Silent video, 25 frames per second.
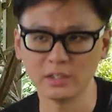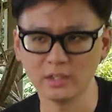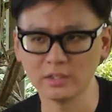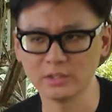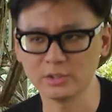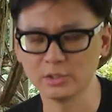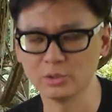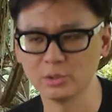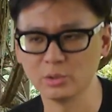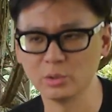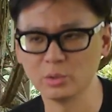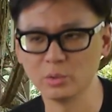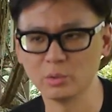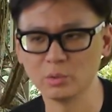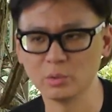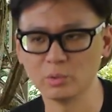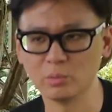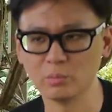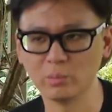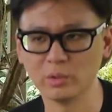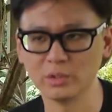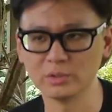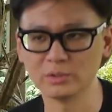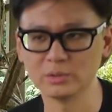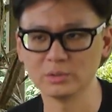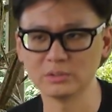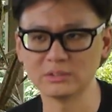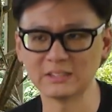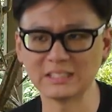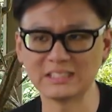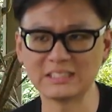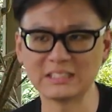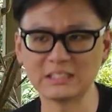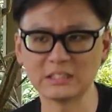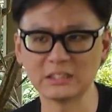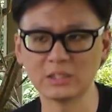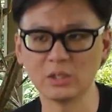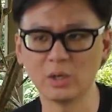you were to
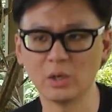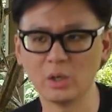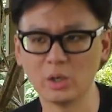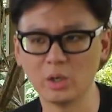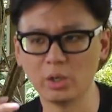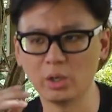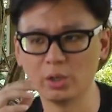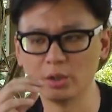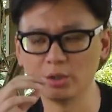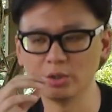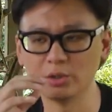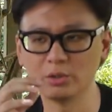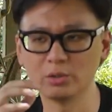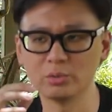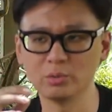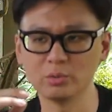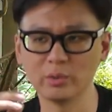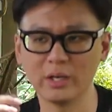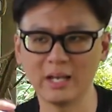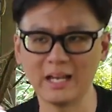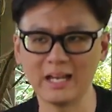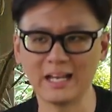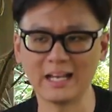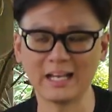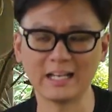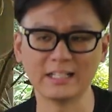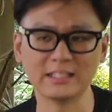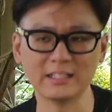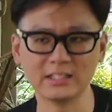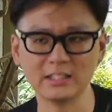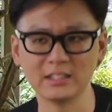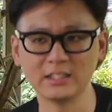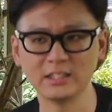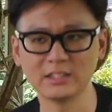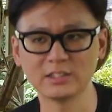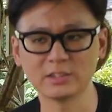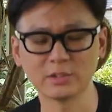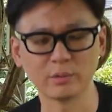take it on to
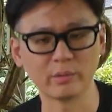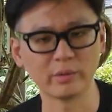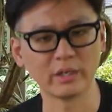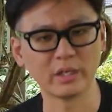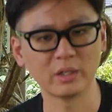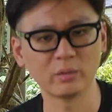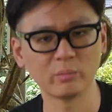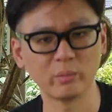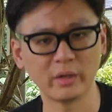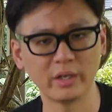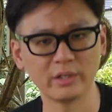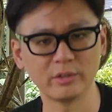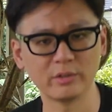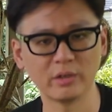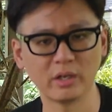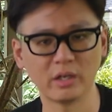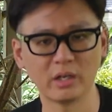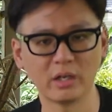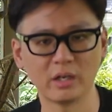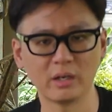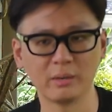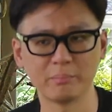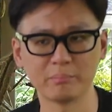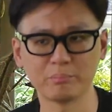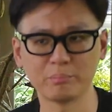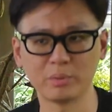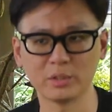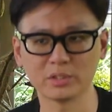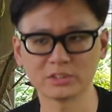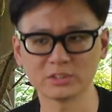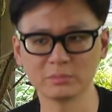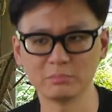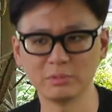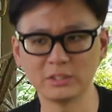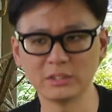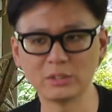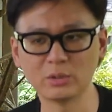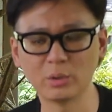any terrain where you are
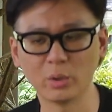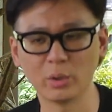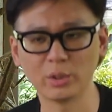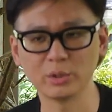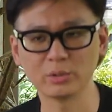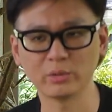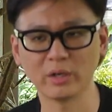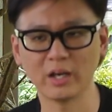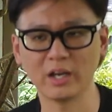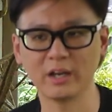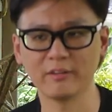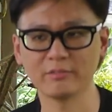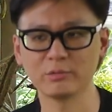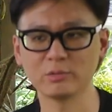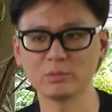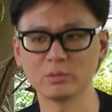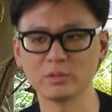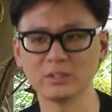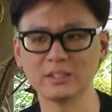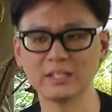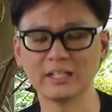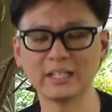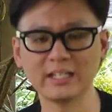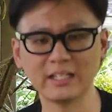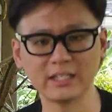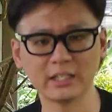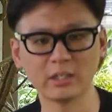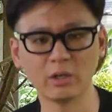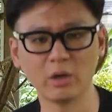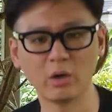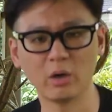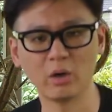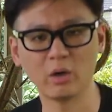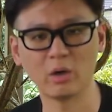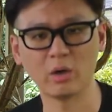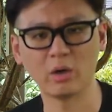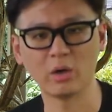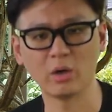possibly going to have to lay it
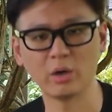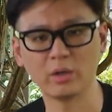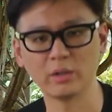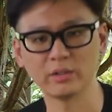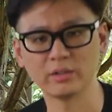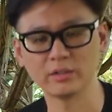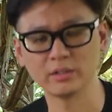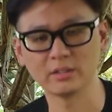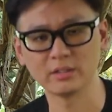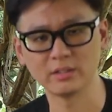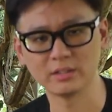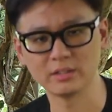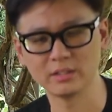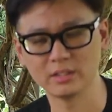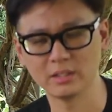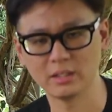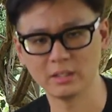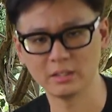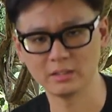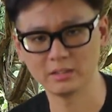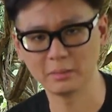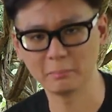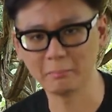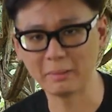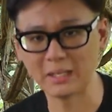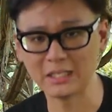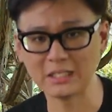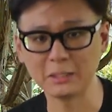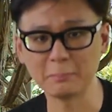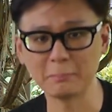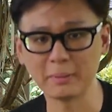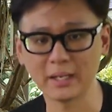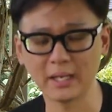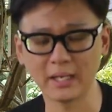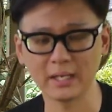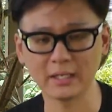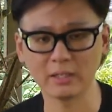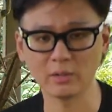on the belly
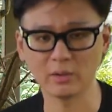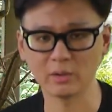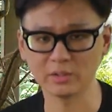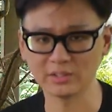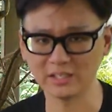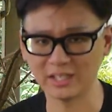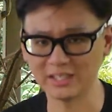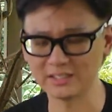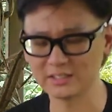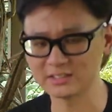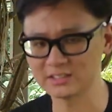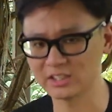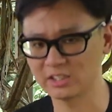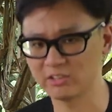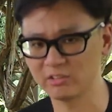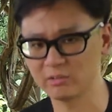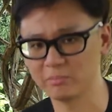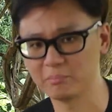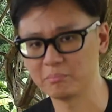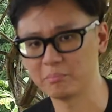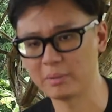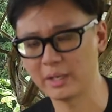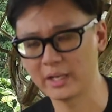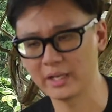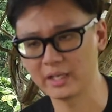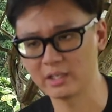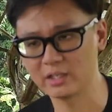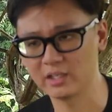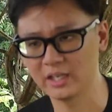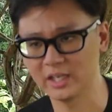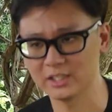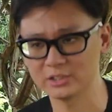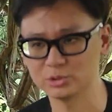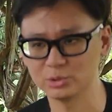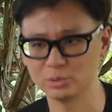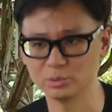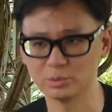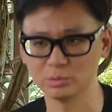pan or the underside of the bike
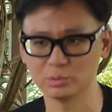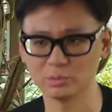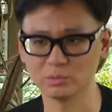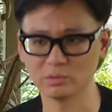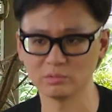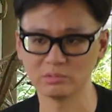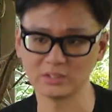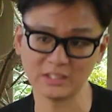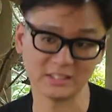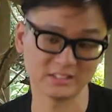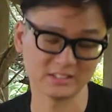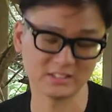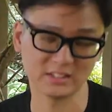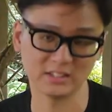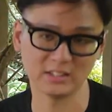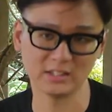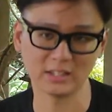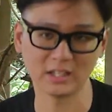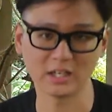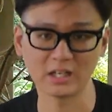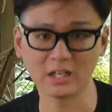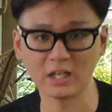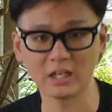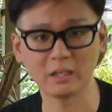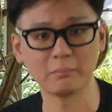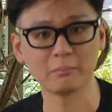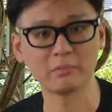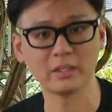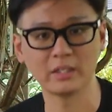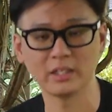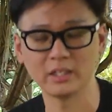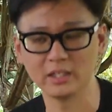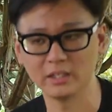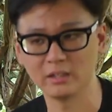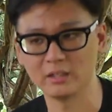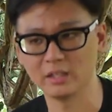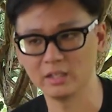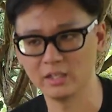as you, let's say, climb
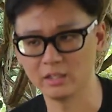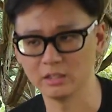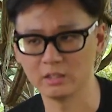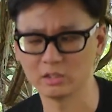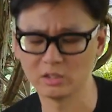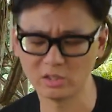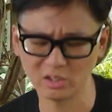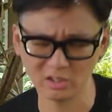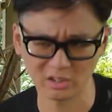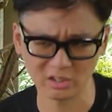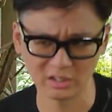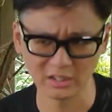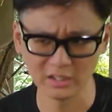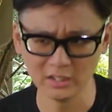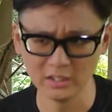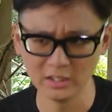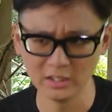a log,